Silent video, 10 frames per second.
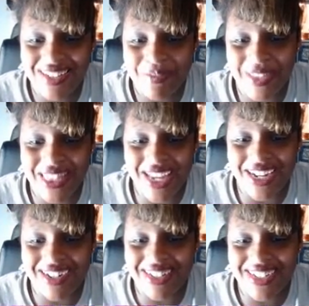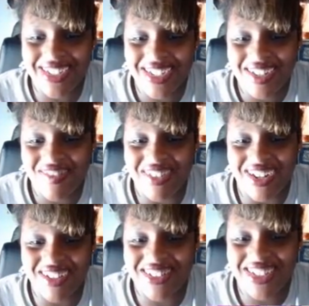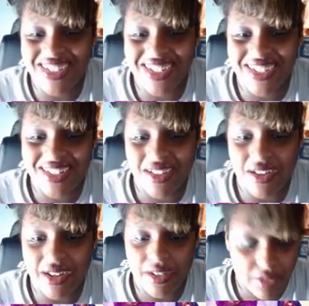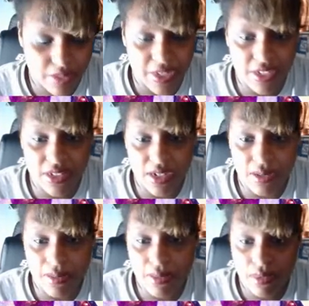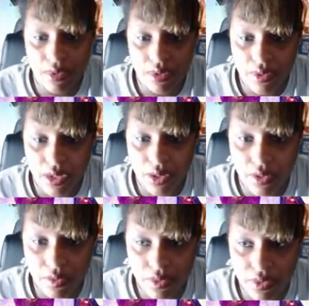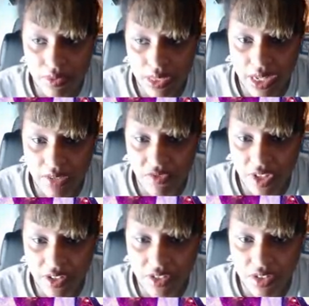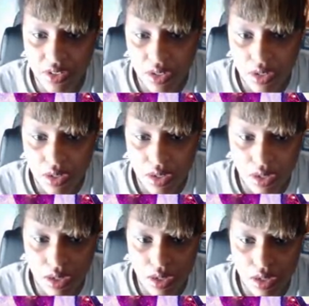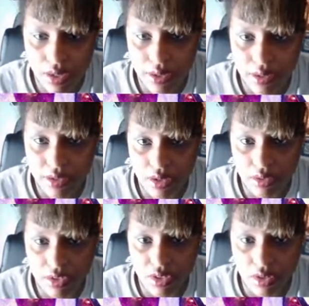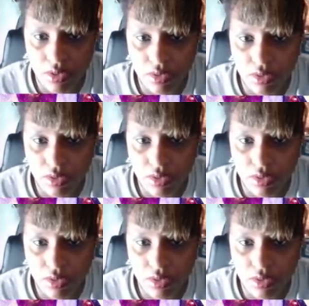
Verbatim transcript: pathetic, really. But uh, I'm just kidding. Alright, space, stop. Here we go. We get that fudge. Uh, let's go, let's go.